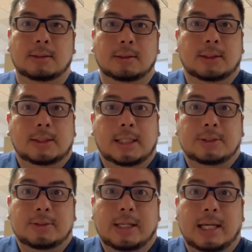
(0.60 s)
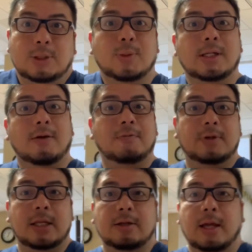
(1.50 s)
Good day to you guys. Welcome for
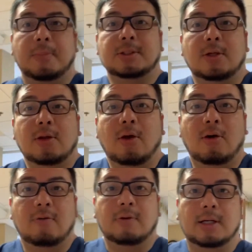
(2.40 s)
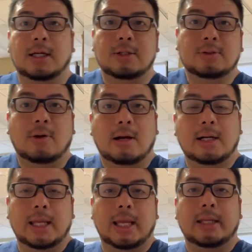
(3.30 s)
another episode of Kanato
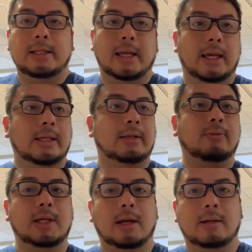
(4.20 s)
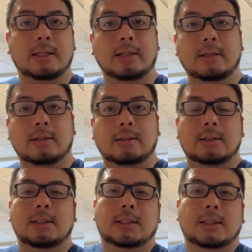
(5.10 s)
RN, and we are here
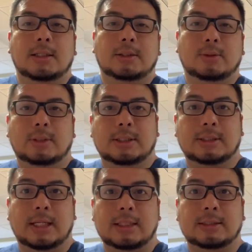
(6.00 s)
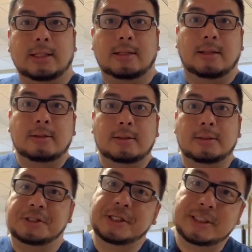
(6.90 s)
to discuss another
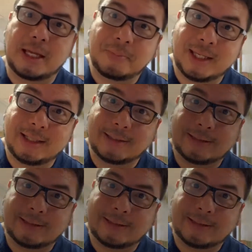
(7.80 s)
nursing topic.